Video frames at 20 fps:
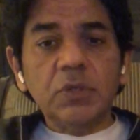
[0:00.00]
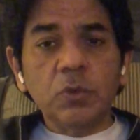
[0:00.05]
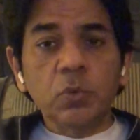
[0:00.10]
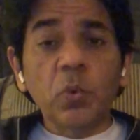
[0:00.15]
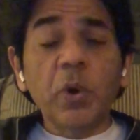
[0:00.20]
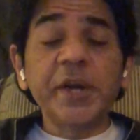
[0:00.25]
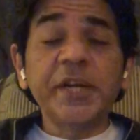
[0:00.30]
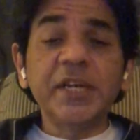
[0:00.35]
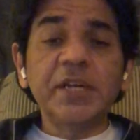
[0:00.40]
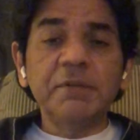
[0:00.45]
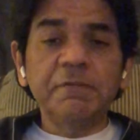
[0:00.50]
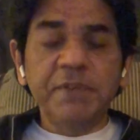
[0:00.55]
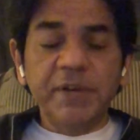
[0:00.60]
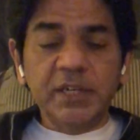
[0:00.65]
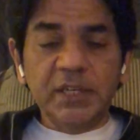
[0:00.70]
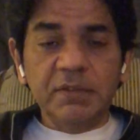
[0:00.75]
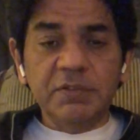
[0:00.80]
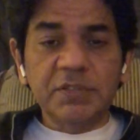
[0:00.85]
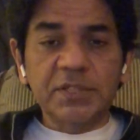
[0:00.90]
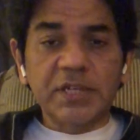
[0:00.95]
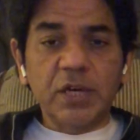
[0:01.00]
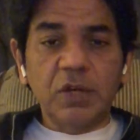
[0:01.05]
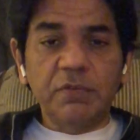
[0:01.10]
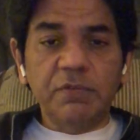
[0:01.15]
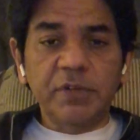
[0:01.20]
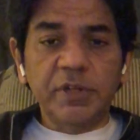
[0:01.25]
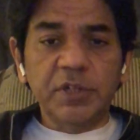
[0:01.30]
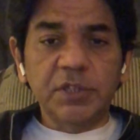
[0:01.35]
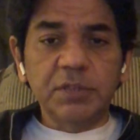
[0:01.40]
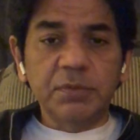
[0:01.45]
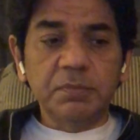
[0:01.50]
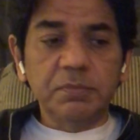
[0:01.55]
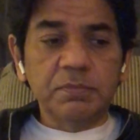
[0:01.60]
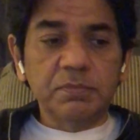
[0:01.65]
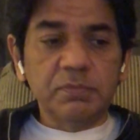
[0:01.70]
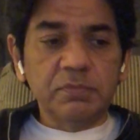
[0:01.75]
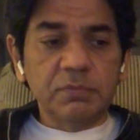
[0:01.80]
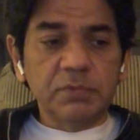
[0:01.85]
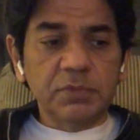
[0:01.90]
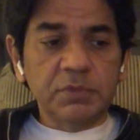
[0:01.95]
quite an effective style of leadership,
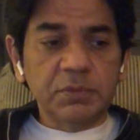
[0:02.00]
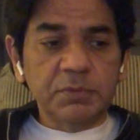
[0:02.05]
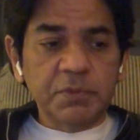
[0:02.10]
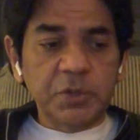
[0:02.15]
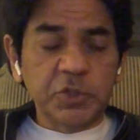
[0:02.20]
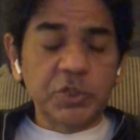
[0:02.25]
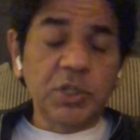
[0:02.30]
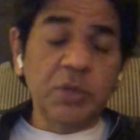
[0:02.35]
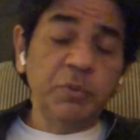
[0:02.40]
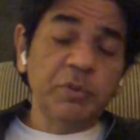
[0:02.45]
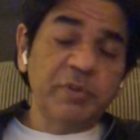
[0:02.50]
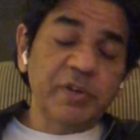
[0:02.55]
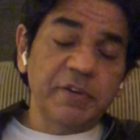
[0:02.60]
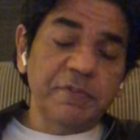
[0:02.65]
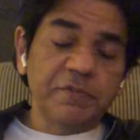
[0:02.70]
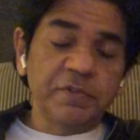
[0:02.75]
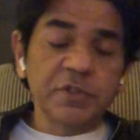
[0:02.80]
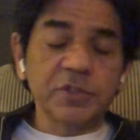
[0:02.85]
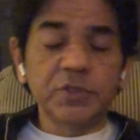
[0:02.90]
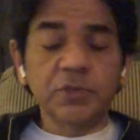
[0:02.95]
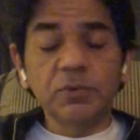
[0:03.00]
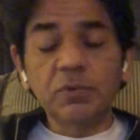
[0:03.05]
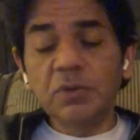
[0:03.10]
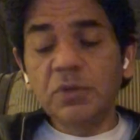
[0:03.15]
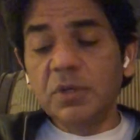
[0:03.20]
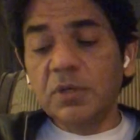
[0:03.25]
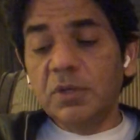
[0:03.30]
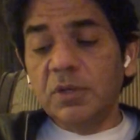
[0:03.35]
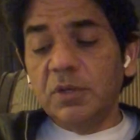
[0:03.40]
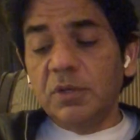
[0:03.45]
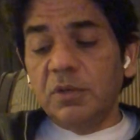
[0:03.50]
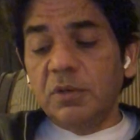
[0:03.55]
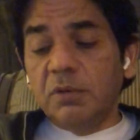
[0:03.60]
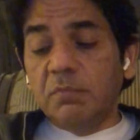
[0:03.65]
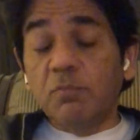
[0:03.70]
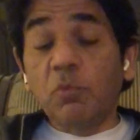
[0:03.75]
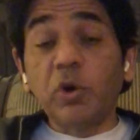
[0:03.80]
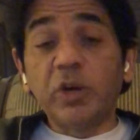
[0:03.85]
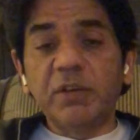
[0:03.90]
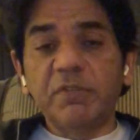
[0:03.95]
especially with reference to
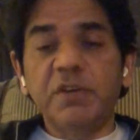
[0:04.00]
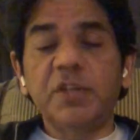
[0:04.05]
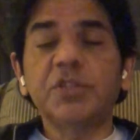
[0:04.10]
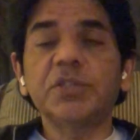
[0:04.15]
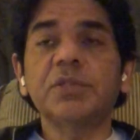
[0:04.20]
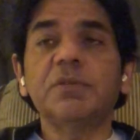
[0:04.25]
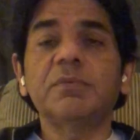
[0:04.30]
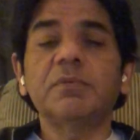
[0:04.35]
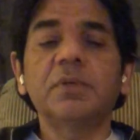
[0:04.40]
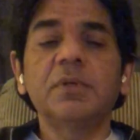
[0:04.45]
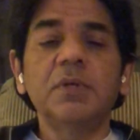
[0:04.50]
motivation.